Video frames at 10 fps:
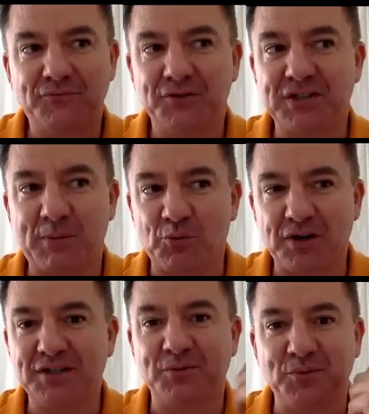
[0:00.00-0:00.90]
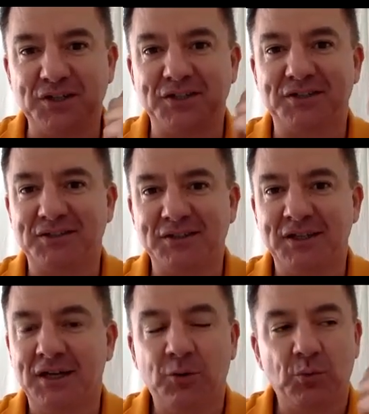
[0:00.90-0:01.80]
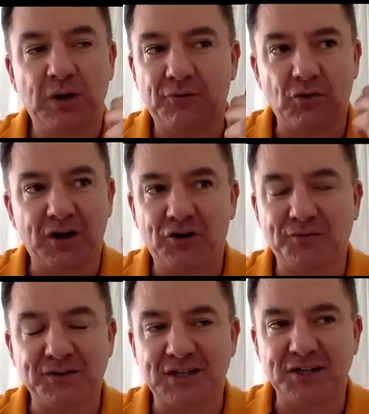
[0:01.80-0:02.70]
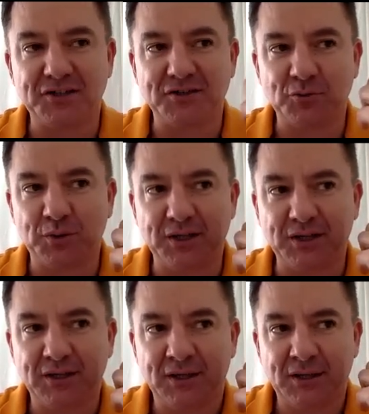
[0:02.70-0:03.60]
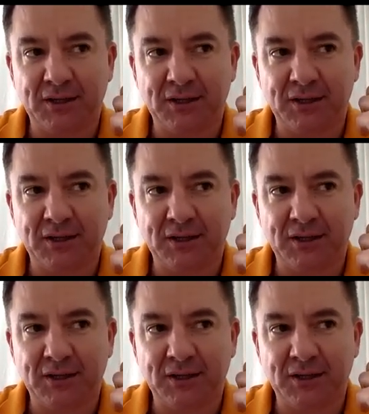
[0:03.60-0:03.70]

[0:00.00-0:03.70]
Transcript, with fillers: for some reason we're just we have great conversations we